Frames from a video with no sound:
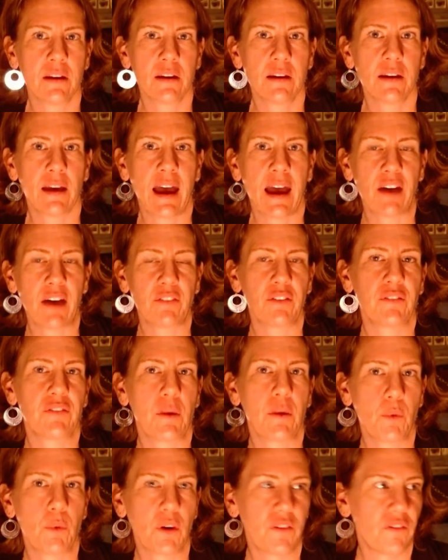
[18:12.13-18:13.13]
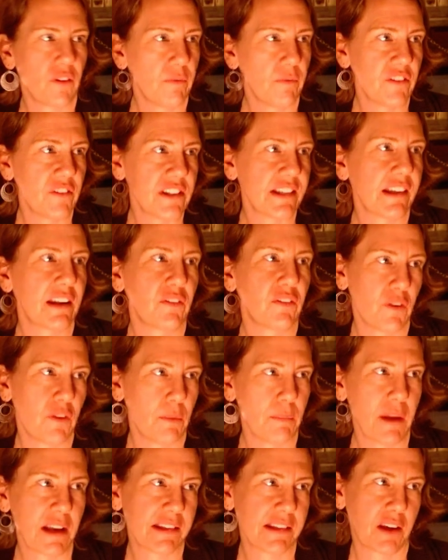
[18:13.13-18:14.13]
half of them were from visiting from
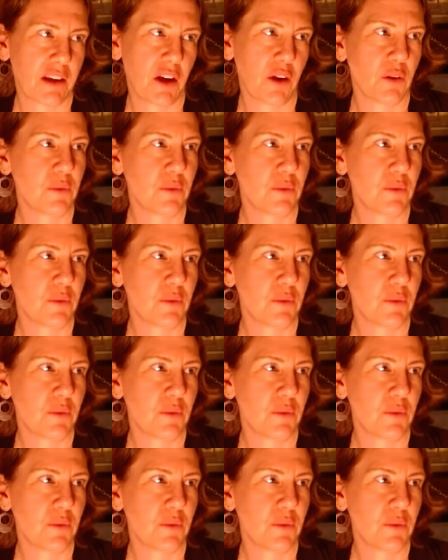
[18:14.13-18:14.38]
Mexico,